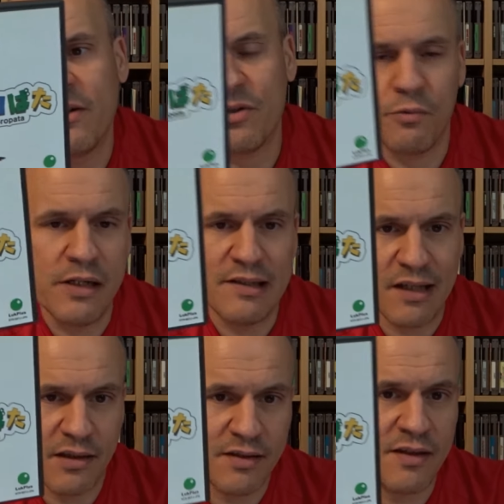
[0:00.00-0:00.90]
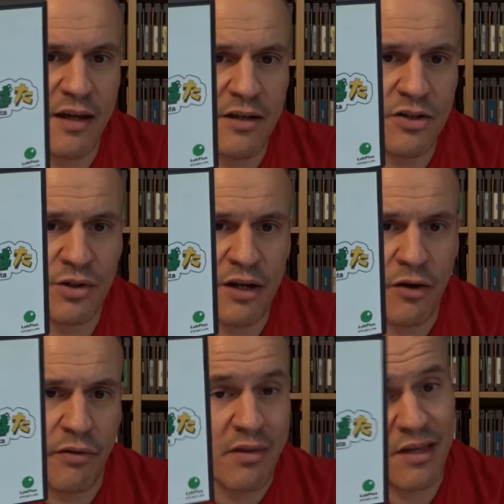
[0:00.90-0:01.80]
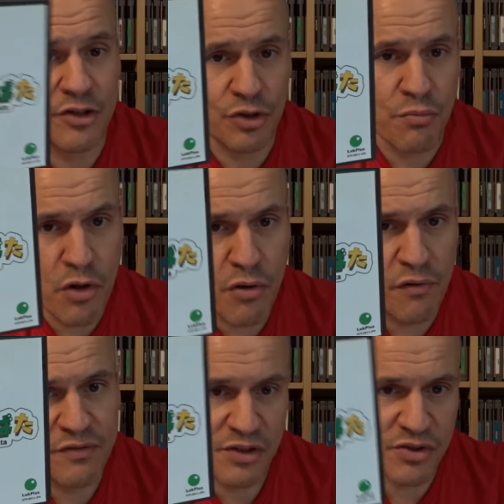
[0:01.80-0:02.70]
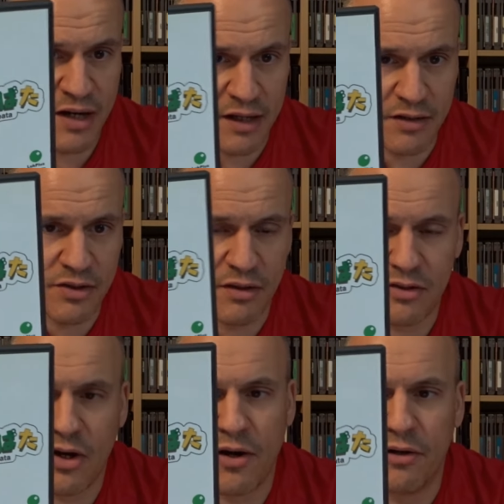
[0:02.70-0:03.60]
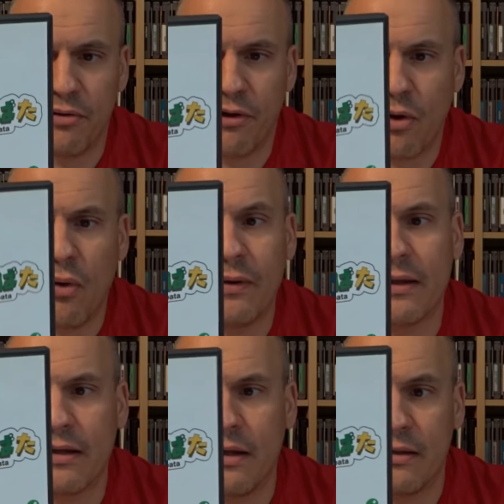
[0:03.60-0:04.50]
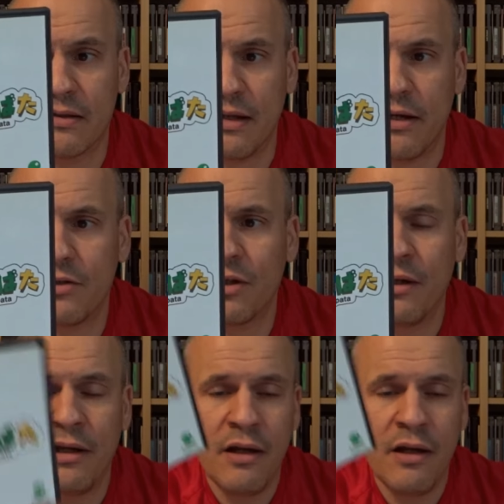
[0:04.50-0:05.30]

to reset the stage and all the things you move to try to get to the target or the goal in the stage.